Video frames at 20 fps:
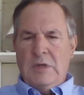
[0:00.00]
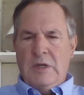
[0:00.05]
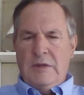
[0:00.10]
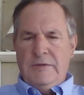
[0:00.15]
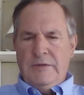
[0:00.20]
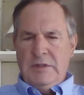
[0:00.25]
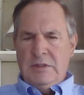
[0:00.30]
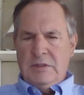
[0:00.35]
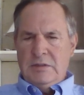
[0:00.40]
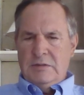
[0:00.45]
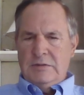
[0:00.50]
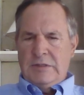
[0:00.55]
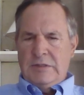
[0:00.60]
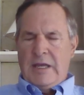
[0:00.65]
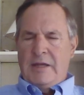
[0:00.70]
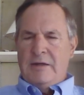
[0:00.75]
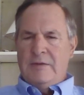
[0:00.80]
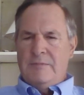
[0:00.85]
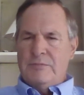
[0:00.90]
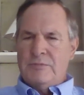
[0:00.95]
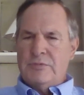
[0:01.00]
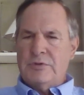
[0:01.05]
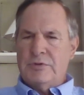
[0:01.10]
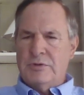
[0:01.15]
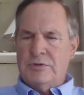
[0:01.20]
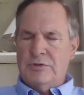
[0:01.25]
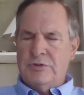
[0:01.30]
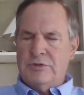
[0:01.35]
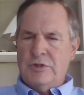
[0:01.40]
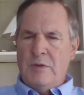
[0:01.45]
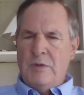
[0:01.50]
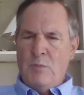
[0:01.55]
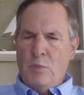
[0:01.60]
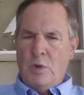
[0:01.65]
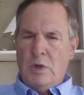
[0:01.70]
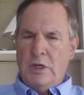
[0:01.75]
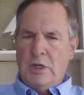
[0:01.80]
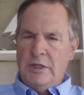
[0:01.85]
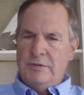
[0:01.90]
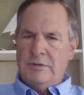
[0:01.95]
I think, Adam,
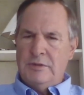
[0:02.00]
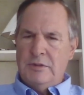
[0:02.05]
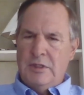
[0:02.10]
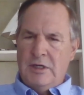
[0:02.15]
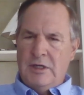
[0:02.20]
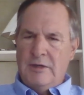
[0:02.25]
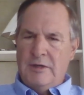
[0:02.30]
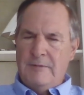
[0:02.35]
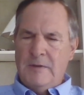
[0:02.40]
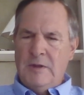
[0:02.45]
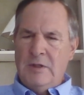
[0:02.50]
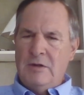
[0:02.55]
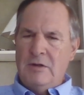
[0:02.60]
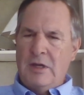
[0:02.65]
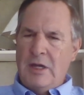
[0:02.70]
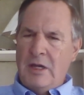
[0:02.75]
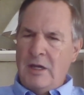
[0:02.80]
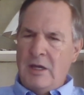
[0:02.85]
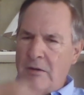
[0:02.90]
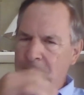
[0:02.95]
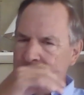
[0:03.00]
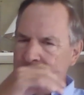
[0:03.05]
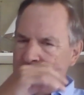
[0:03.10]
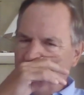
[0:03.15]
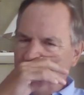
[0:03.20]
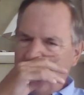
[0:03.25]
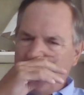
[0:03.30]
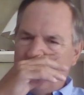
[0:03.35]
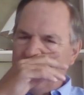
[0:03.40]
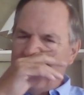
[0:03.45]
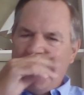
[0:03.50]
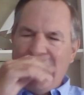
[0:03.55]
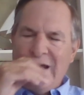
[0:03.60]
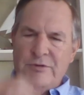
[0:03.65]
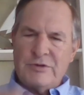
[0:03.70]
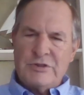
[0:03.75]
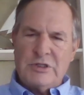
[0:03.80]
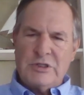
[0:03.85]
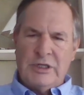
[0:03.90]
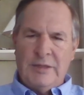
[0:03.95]
somewhat, I always felt that I
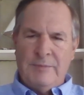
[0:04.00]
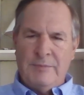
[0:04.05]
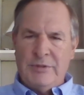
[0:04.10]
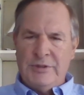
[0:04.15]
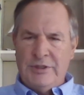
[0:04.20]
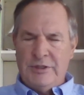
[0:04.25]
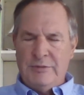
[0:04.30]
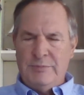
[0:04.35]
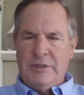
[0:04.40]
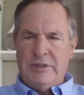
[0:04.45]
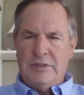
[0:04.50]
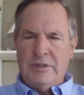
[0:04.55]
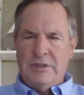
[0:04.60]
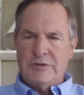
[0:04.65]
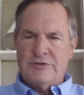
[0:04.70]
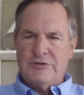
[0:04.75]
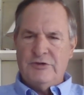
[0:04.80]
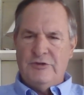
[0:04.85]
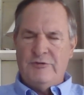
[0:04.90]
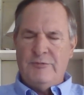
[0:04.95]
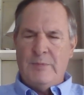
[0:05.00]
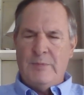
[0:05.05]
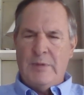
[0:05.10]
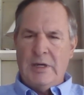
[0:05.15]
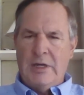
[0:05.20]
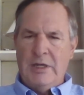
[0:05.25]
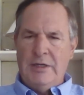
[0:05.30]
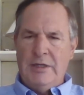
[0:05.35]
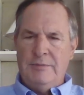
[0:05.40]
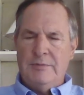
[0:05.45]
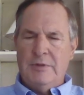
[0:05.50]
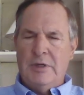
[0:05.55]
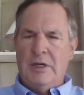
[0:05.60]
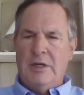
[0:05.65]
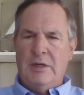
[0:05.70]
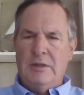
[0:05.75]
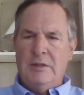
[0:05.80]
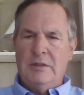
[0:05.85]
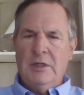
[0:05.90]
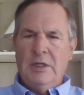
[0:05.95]
was limited because of my
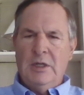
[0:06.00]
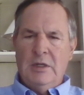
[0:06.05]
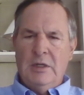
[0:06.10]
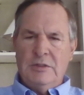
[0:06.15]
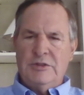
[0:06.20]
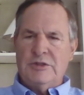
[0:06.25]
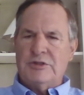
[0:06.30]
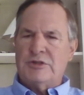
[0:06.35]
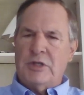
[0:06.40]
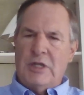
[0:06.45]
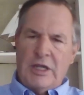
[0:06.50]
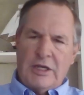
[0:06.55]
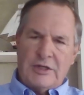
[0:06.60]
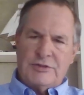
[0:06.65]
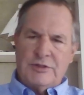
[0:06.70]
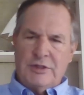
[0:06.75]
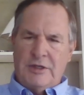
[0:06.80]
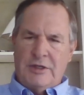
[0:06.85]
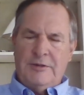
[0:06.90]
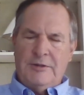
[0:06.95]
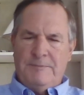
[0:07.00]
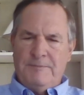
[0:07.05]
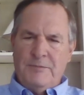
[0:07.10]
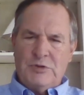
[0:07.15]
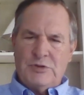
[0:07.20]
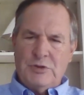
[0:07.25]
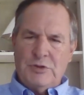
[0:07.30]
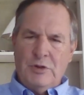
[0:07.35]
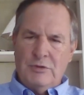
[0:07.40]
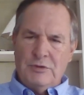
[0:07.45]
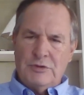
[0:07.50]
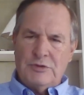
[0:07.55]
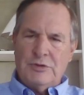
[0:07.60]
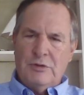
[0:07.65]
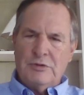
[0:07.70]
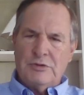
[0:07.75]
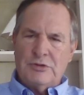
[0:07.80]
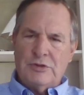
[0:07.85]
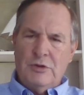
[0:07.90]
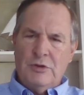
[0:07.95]
dyslexic.
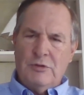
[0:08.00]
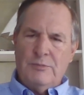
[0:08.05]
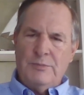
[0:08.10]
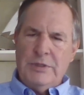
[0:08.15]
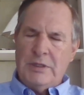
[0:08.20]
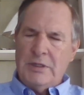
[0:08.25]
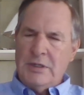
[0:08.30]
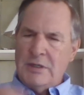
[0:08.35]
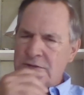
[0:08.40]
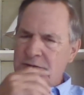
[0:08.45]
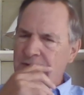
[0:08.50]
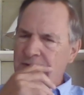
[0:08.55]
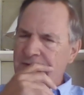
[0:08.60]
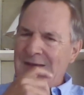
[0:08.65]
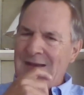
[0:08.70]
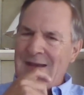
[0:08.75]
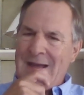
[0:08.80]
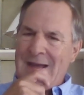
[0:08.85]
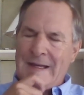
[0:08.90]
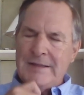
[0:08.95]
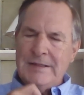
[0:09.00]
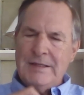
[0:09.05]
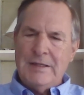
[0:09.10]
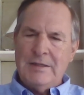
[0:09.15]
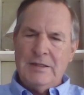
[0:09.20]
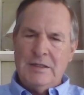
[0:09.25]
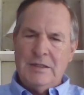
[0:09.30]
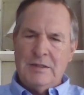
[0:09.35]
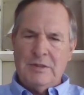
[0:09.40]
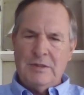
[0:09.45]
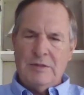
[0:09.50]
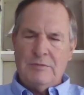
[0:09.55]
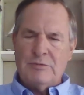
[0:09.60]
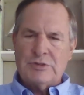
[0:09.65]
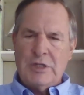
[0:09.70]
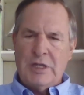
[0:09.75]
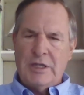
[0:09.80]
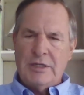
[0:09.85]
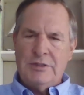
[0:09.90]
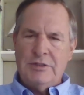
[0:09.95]
So because of that, it
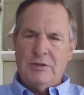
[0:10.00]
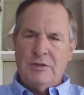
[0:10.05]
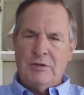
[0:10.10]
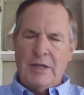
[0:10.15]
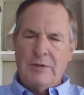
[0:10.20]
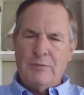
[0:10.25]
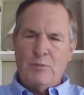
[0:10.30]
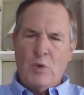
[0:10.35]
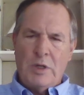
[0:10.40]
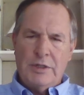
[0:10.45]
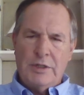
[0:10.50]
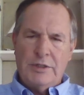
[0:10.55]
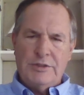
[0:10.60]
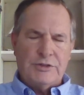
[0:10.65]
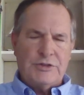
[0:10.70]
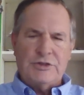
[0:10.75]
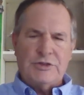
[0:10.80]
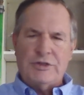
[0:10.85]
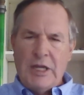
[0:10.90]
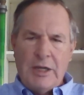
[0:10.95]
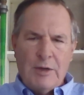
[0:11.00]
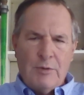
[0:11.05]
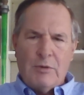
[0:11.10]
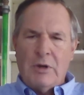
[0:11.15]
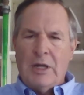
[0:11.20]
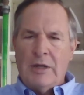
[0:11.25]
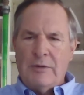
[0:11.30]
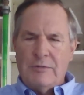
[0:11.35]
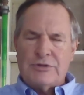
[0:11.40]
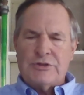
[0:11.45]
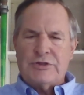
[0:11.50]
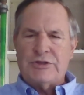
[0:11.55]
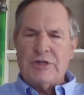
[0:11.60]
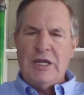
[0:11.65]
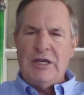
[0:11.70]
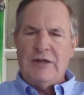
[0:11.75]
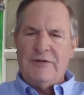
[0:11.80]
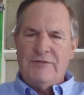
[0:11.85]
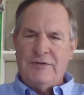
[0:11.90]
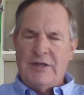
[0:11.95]
was like, I wanted to stay where I was
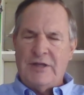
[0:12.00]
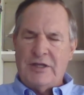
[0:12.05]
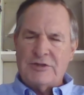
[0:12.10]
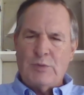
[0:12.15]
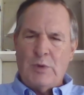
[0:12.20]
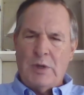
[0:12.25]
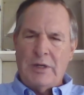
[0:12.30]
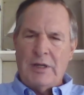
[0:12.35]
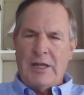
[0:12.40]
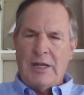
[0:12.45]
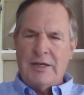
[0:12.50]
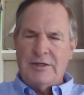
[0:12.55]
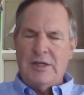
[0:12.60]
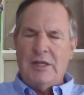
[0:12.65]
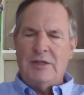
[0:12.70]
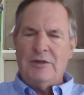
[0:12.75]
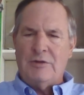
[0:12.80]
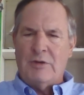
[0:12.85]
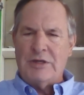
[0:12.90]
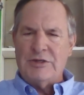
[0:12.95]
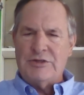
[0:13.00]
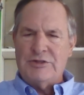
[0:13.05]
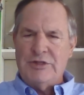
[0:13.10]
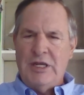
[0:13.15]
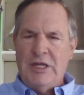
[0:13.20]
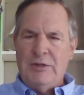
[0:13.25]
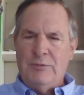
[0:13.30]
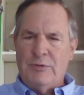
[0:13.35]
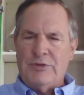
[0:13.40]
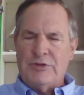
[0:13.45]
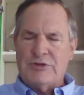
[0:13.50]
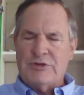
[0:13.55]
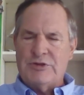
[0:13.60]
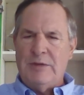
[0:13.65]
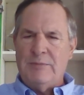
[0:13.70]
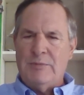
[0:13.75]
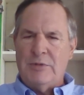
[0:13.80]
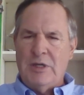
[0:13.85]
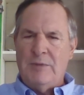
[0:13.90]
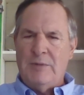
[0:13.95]
safe. And that's why I stayed with the
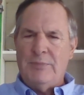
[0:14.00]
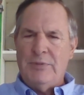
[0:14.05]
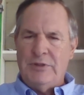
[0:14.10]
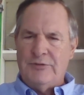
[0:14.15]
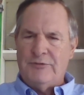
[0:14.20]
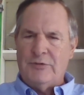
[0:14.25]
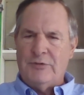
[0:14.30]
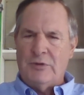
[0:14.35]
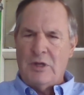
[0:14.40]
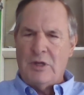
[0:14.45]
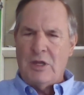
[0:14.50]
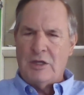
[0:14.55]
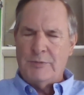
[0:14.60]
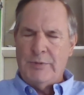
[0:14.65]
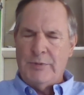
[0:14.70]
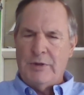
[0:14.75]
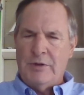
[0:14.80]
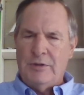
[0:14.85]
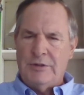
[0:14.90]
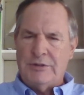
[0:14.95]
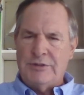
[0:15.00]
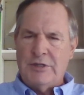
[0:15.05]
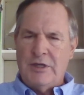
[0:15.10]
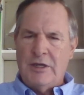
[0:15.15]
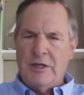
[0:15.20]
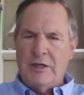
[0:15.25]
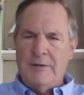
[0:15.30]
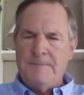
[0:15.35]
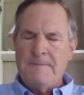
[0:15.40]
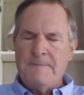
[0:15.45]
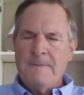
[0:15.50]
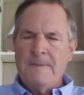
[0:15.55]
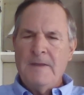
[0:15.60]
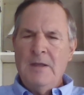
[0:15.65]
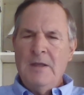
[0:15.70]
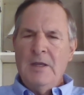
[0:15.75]
same company for a long period of time.